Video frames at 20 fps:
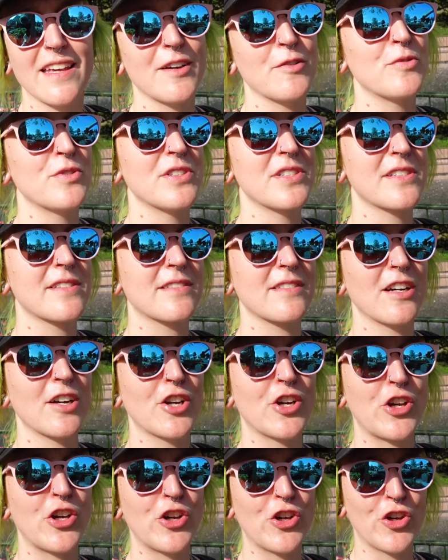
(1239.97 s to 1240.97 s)
It was a
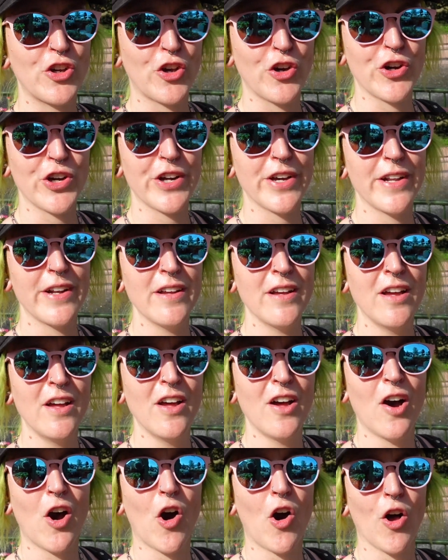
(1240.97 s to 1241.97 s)
good
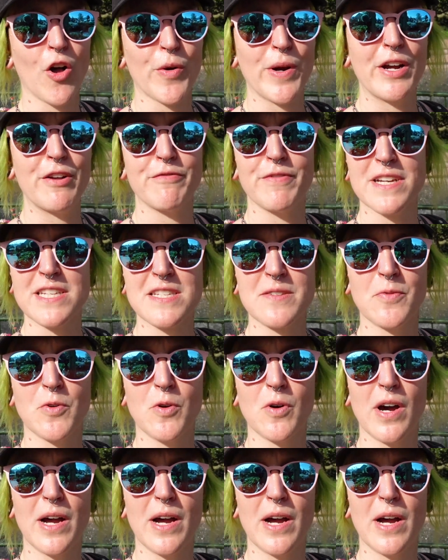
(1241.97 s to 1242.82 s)
all-around festival.